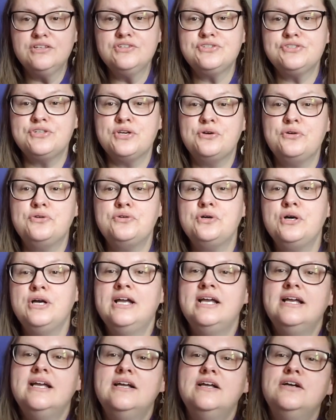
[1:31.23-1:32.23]
So
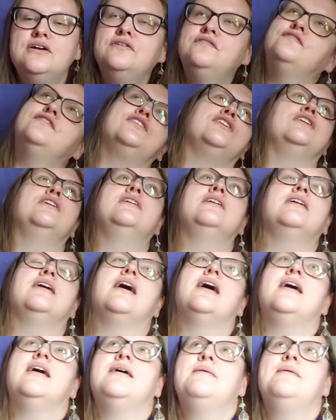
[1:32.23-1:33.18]
for